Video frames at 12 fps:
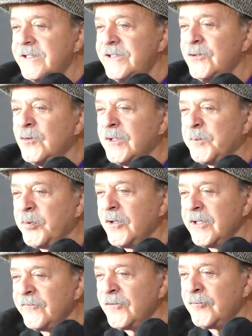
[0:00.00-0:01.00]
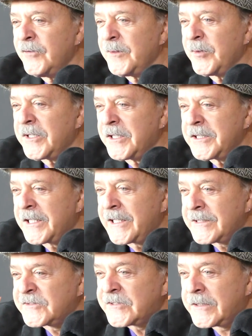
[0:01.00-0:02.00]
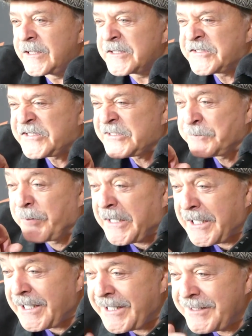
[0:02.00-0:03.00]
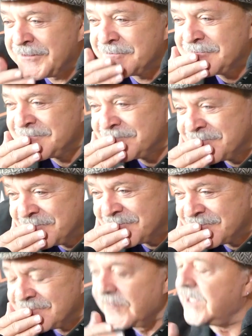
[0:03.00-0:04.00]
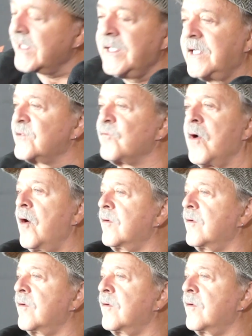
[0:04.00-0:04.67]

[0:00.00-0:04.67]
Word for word: You were part of a Rebel Alliance and a spy. It's wrong.